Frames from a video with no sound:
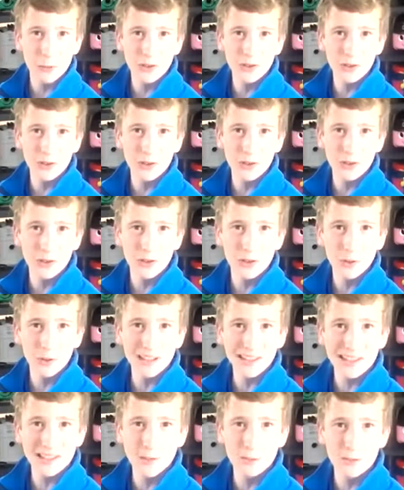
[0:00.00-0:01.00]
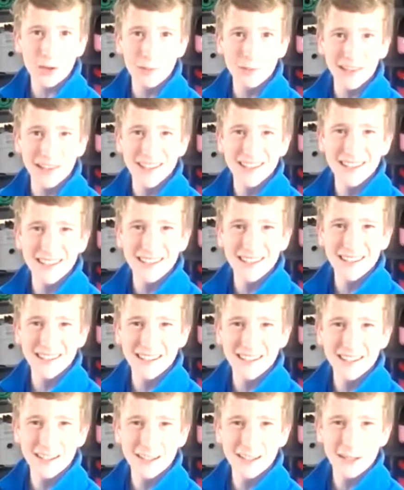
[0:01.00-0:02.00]
it's one that will clean them properly.
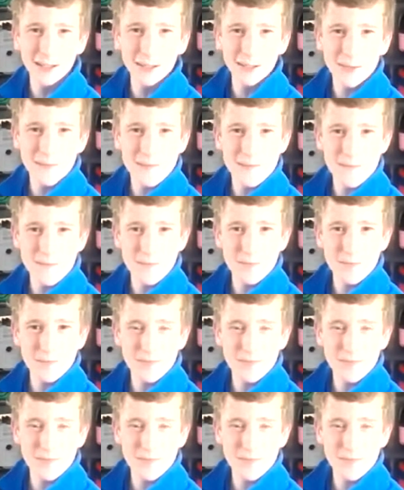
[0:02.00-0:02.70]
Okay.